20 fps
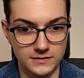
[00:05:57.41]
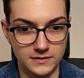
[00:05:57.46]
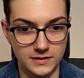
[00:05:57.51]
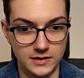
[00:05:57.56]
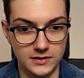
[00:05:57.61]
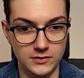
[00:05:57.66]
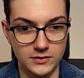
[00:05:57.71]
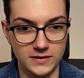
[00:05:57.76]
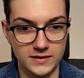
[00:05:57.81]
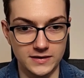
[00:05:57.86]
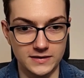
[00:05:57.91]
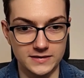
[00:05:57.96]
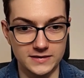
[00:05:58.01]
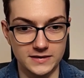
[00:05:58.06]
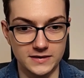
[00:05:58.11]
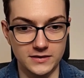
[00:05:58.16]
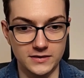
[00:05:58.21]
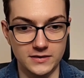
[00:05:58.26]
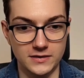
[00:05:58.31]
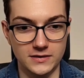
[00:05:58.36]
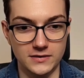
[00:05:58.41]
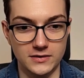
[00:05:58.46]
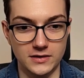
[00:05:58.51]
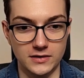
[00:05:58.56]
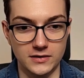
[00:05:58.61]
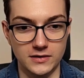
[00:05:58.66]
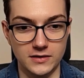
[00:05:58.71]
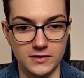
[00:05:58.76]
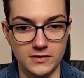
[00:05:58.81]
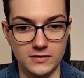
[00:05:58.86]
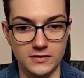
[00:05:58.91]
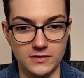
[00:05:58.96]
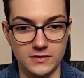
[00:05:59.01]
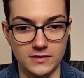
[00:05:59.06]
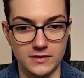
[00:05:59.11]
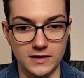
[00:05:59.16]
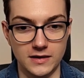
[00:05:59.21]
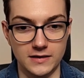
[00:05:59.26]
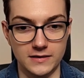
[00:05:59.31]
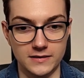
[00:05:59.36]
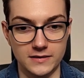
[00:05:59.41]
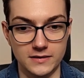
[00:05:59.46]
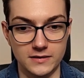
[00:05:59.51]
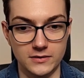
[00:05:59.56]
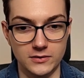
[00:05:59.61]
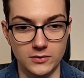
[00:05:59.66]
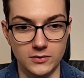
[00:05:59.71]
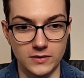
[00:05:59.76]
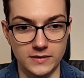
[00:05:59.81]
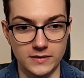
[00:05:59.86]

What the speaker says: And you can see right here that current